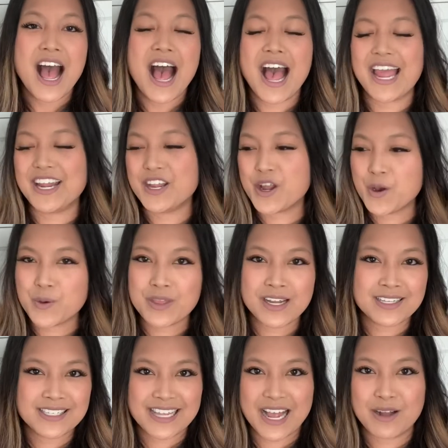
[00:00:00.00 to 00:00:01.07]
I know
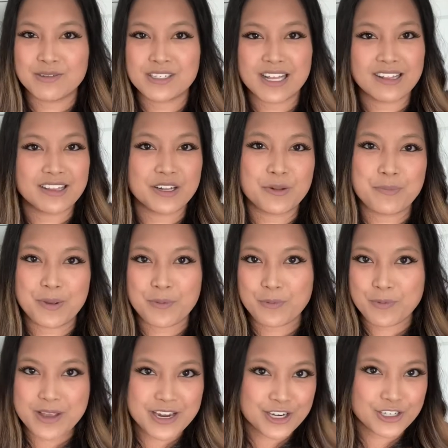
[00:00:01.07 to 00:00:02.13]
that sounds a little bit
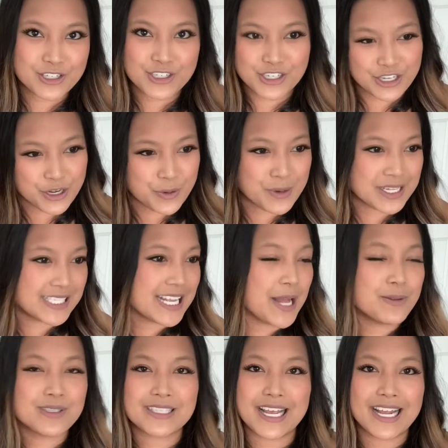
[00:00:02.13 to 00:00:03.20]
weird too. It
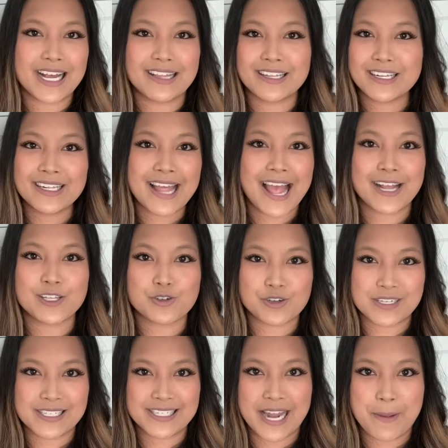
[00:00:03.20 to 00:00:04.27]
sounds like a little extra
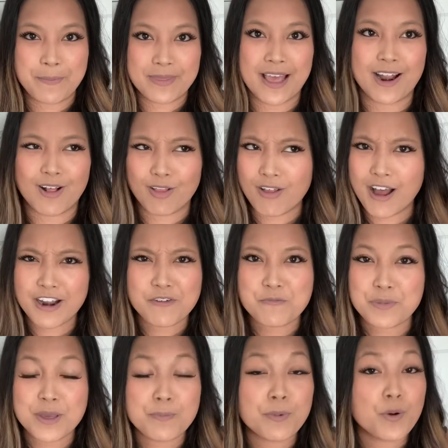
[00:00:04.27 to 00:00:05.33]
step that a lot of
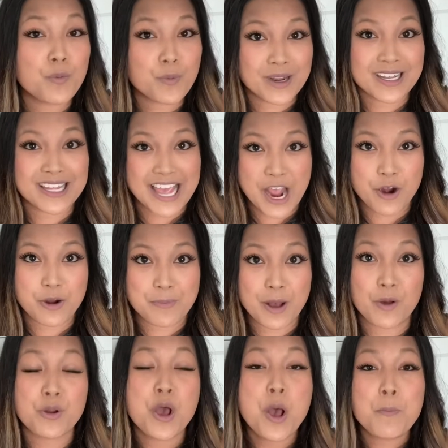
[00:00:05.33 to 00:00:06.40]
people wouldn't care
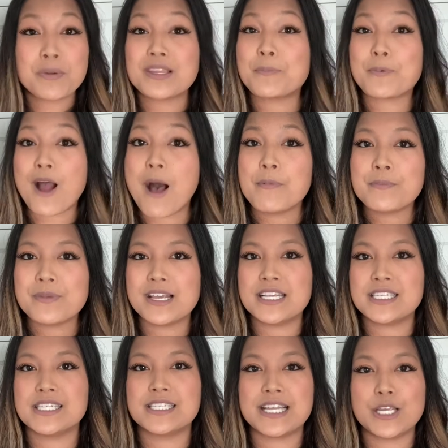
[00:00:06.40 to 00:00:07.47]
about. But the problem
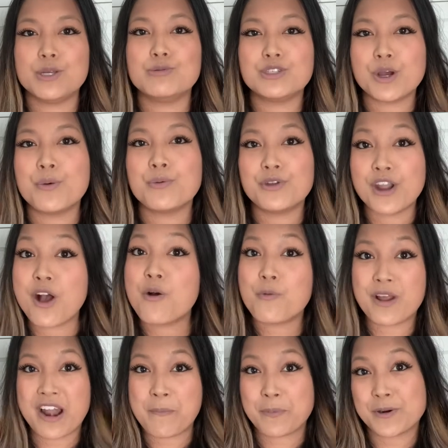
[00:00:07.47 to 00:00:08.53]
is, is that you don't know
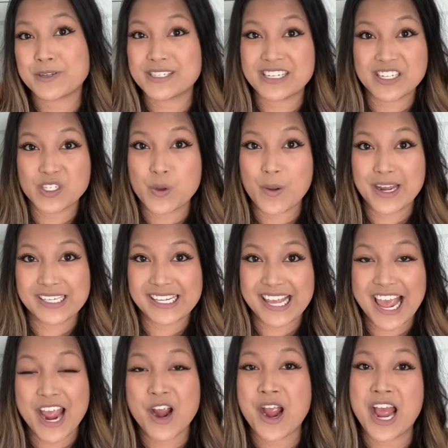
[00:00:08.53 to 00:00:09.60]
when a person is going to
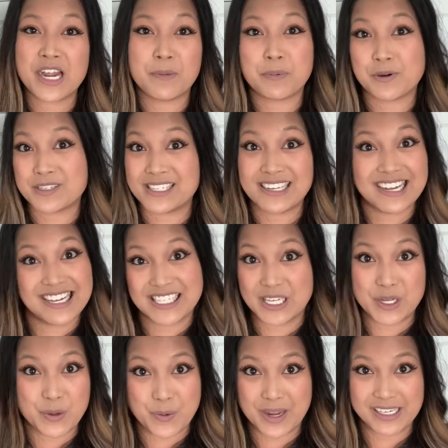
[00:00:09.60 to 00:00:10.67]
care and a person isn't
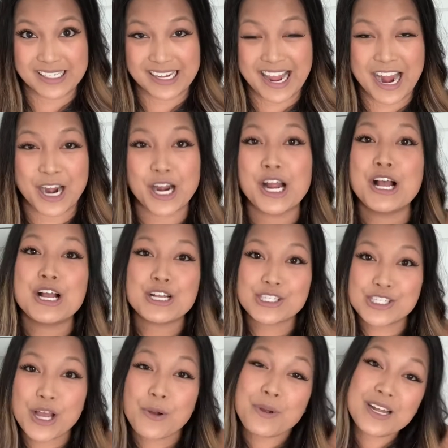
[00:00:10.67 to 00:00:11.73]
going to care.
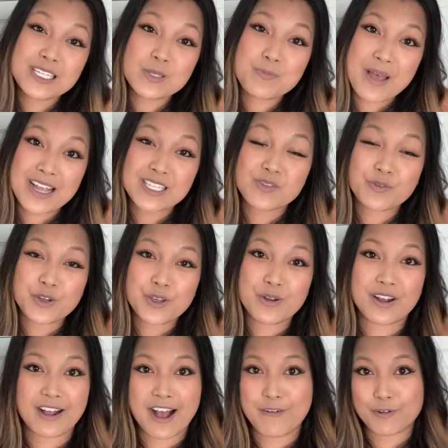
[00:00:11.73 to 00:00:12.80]
So it's best for you to
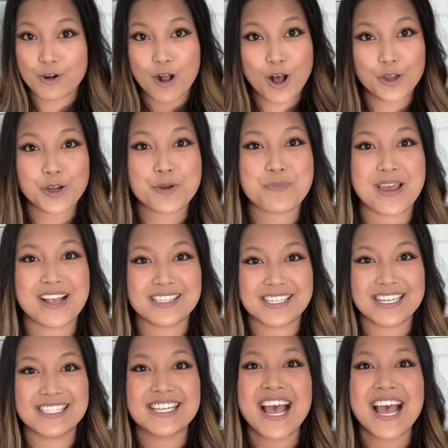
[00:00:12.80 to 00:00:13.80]
cover all your bases